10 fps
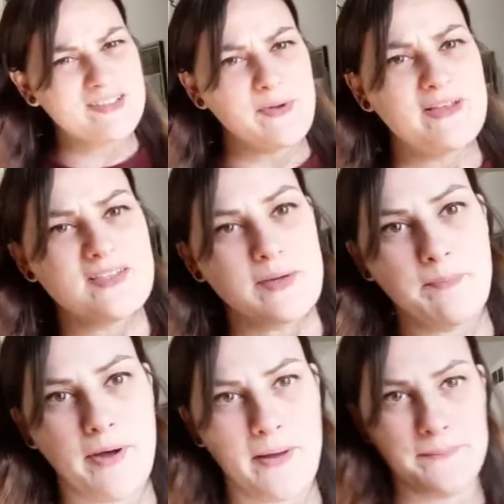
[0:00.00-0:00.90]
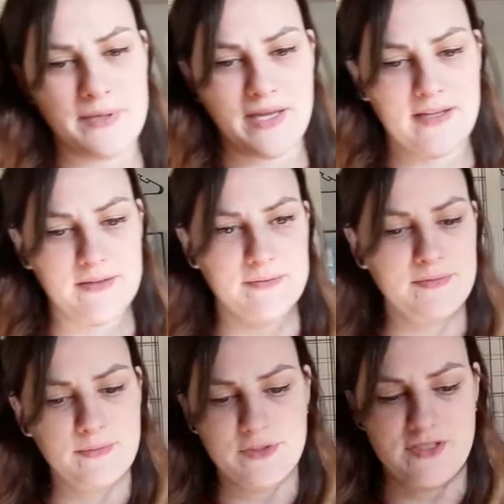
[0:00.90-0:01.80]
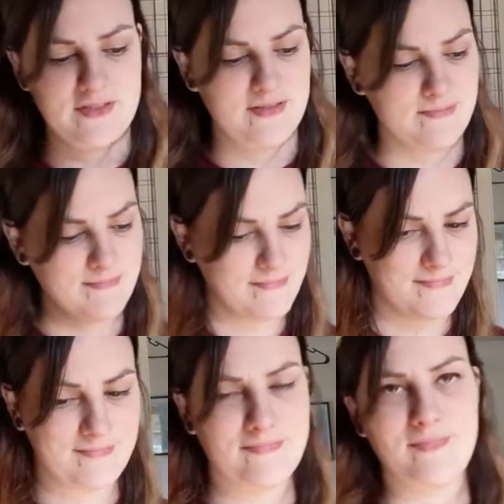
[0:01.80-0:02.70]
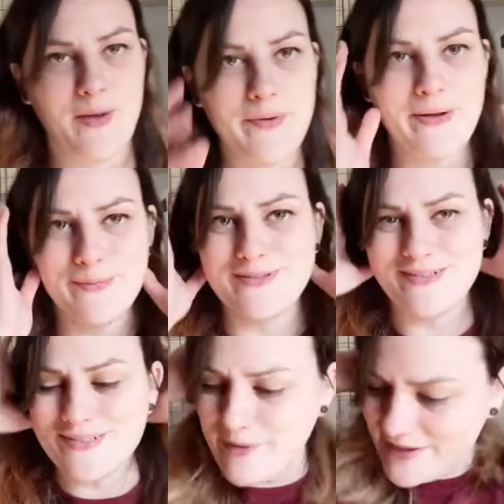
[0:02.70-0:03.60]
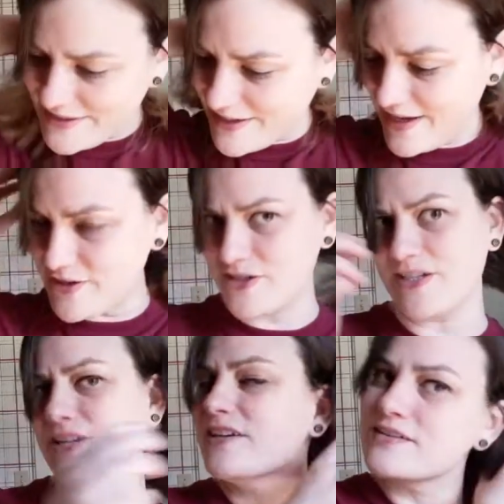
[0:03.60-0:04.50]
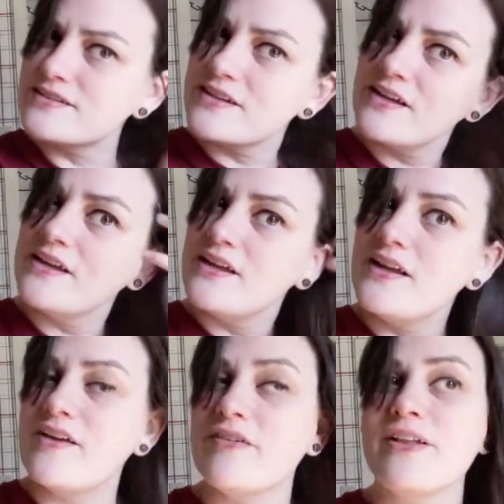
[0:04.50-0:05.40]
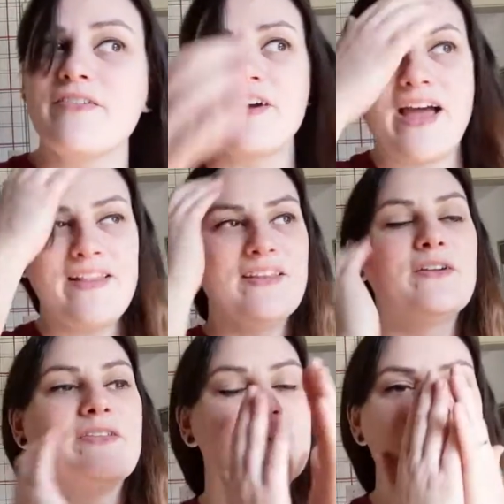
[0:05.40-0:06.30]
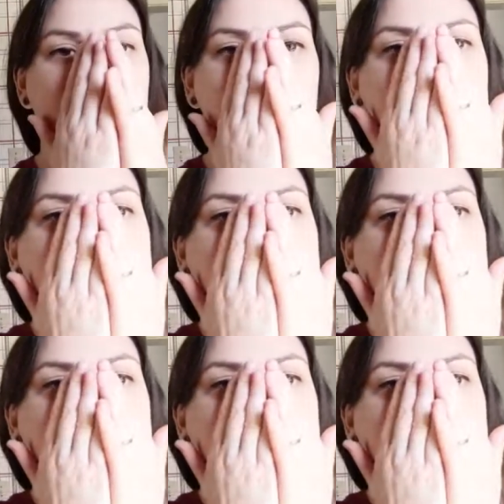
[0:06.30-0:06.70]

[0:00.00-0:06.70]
of smells like pumpkin, which is not what I was expecting actually, because I've only ever had little things aloe.